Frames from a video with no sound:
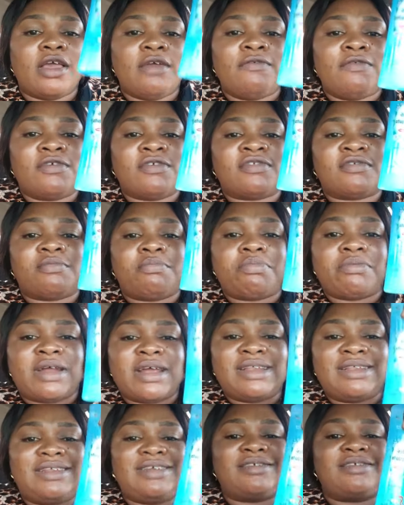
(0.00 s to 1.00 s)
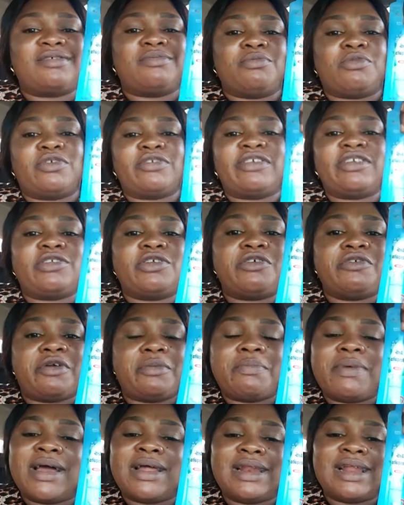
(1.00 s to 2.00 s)
you spray this mosquito
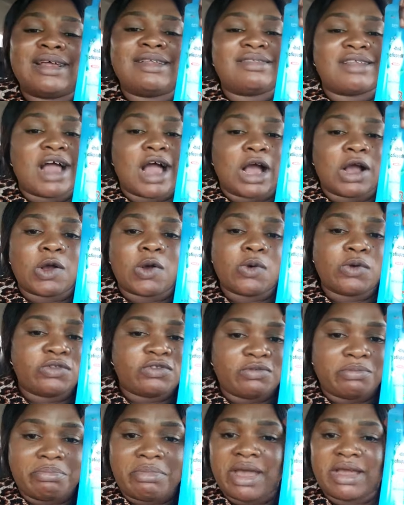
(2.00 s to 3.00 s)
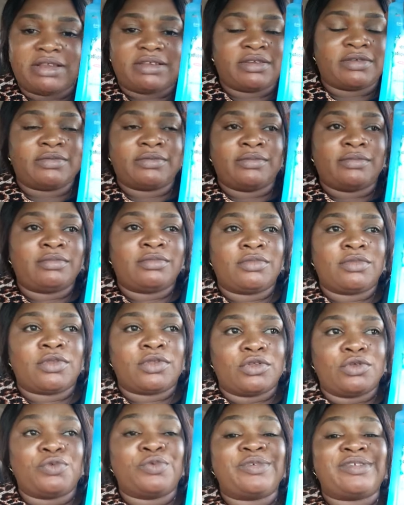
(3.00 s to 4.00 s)
repellent and go to bed,
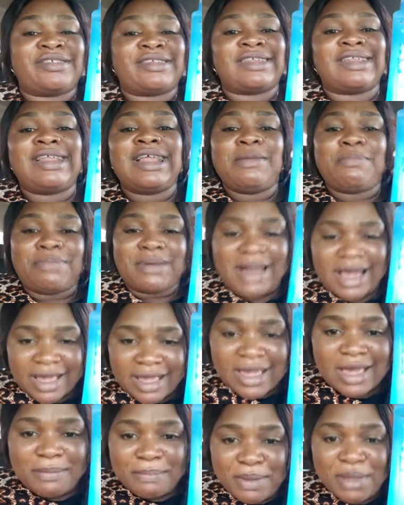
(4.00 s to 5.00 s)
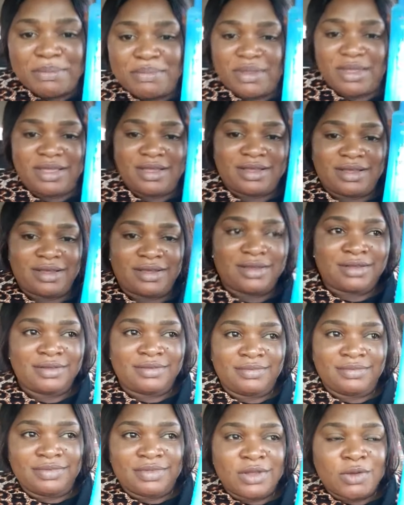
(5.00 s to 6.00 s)
you will sleep like a baby.
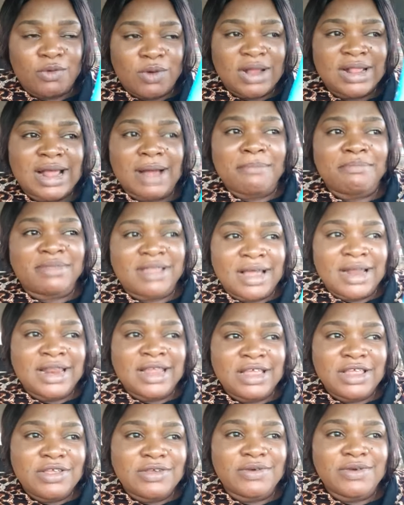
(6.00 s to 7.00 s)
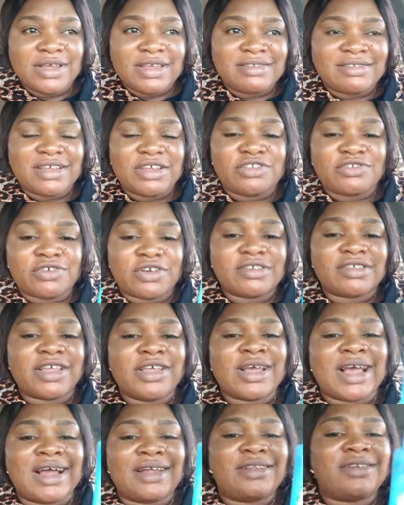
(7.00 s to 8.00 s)
What I'm telling you is a trust.
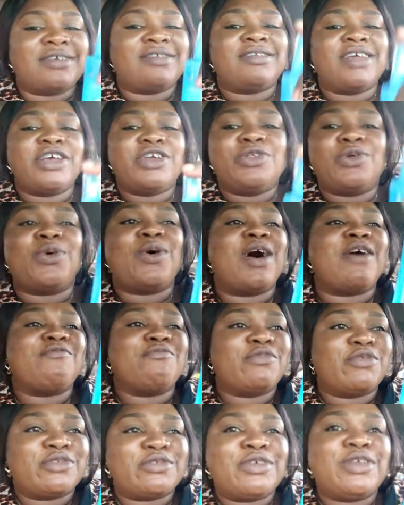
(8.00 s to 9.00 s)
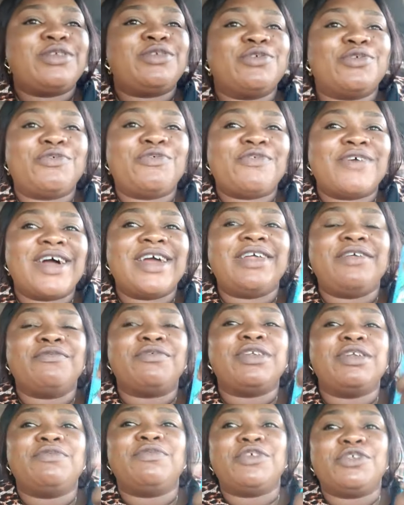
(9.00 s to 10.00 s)
You cannot say you don't have mosquito. Fine,
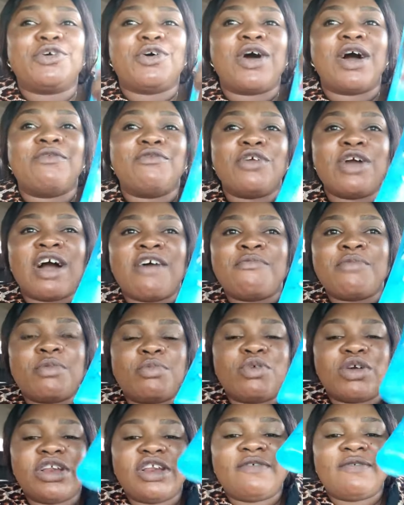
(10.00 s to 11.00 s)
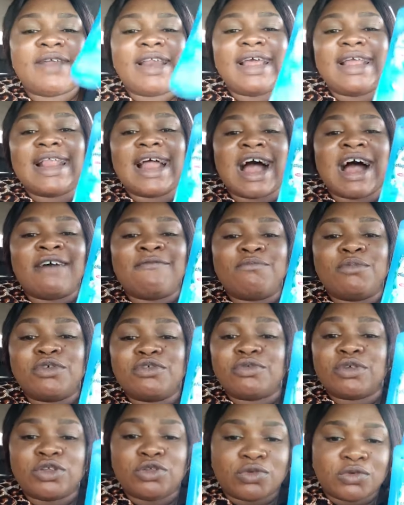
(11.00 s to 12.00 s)
even if you don't have, you have people in the village that have
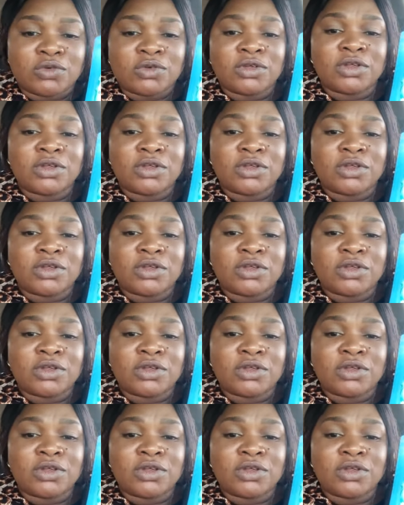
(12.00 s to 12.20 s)
mosquito.